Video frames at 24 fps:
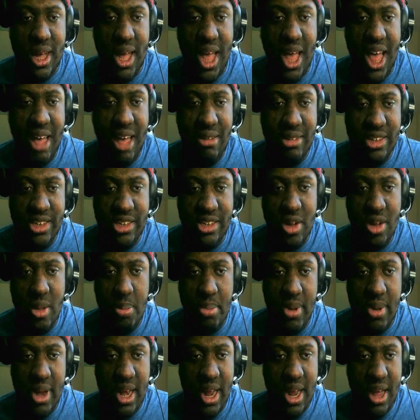I was
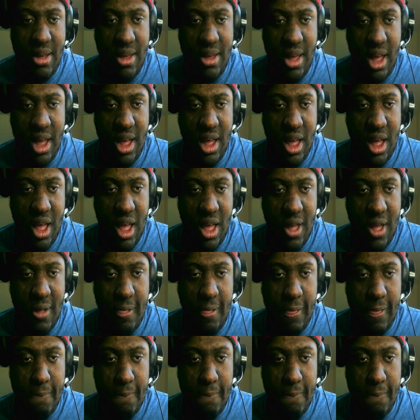hoping that um,